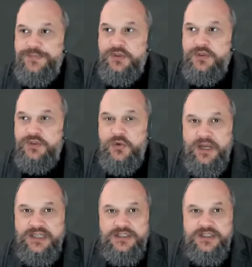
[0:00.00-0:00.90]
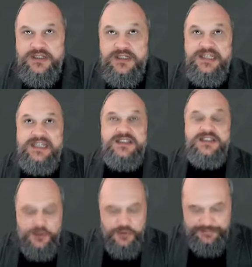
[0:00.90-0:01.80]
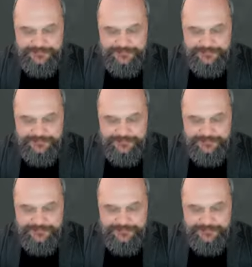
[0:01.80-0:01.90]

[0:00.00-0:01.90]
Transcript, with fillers: good question. So